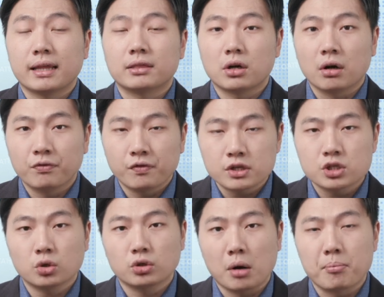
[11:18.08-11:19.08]
that their
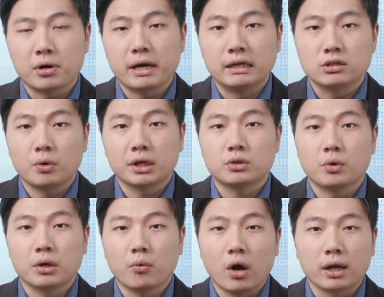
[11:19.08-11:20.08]
official number in
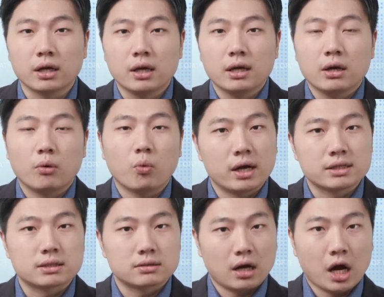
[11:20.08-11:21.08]
2021
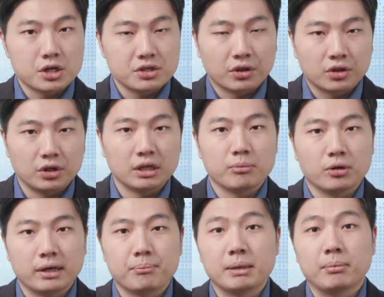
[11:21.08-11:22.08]
was 130
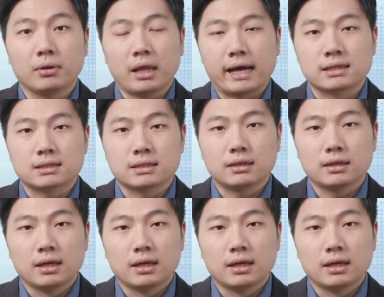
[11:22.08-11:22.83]
million people less.